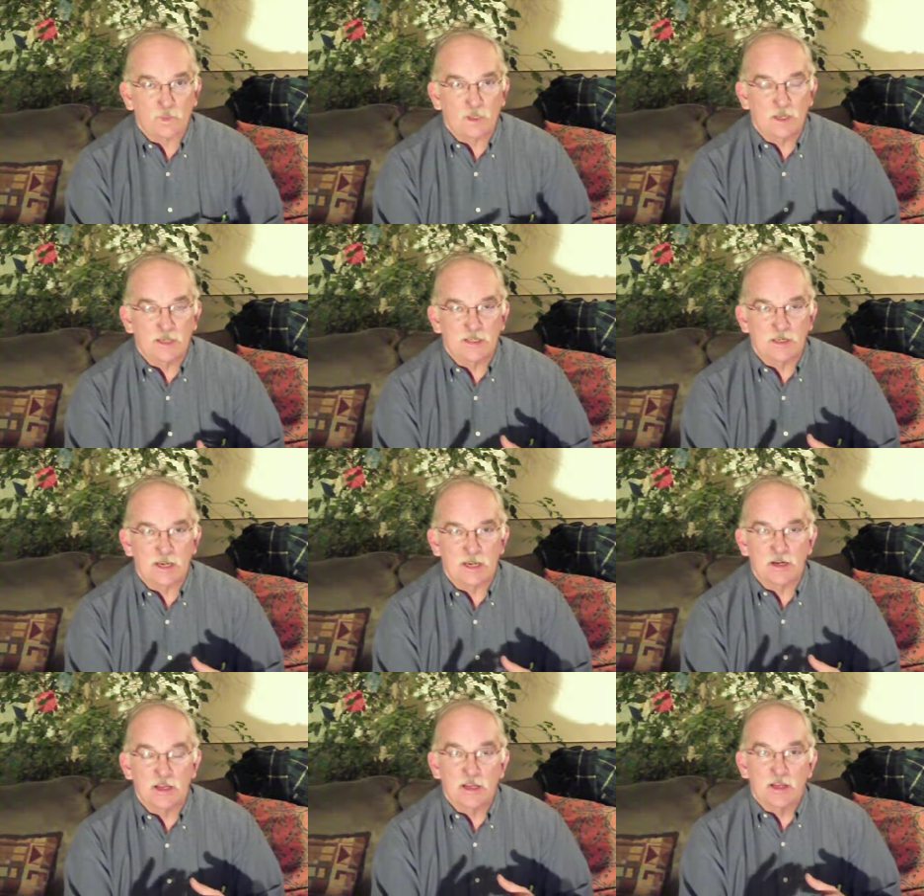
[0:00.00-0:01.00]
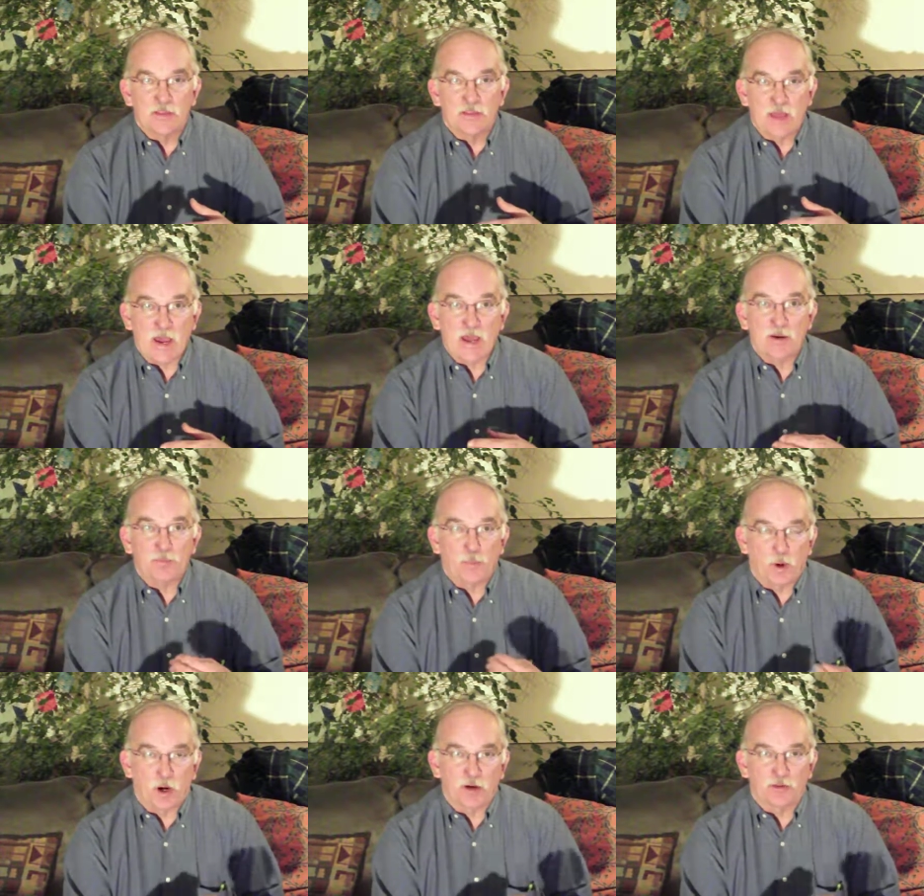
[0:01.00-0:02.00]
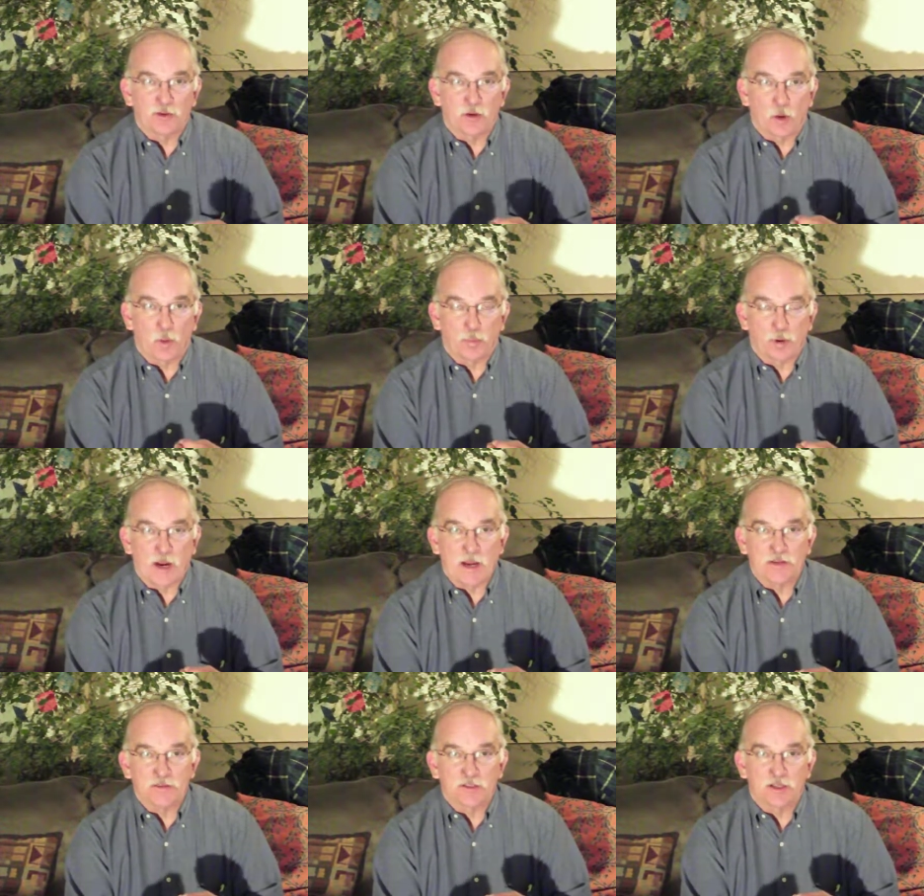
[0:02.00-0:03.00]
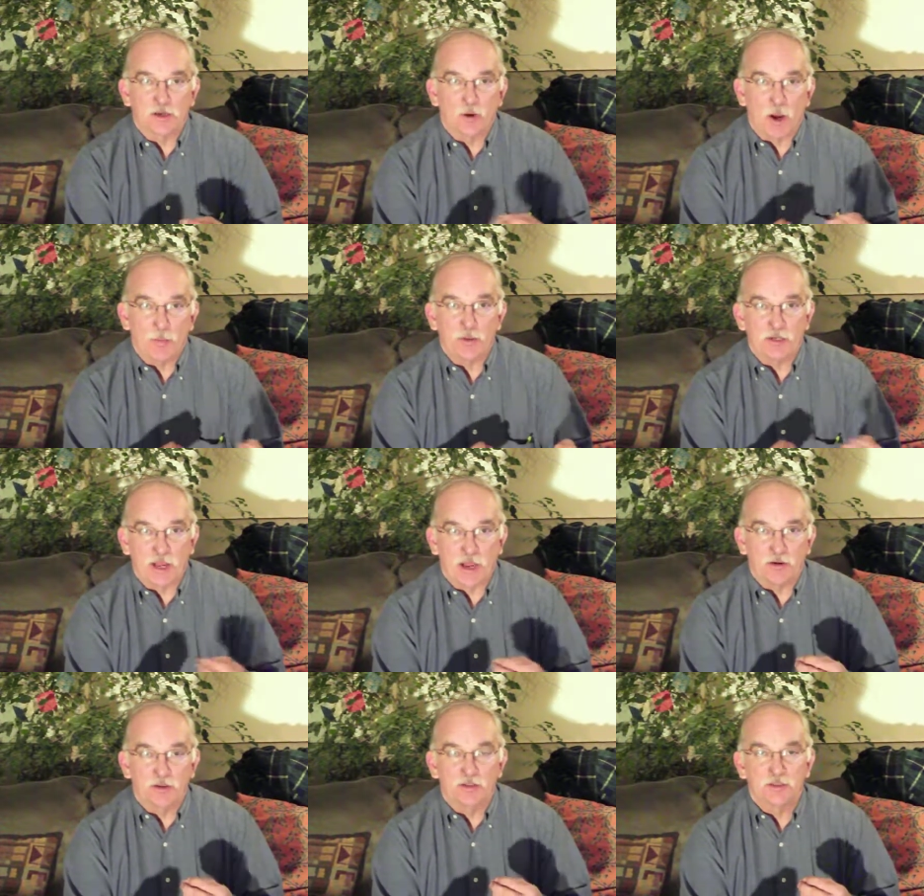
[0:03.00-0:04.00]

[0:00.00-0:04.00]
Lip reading: And again, that part of the gold price can go up or down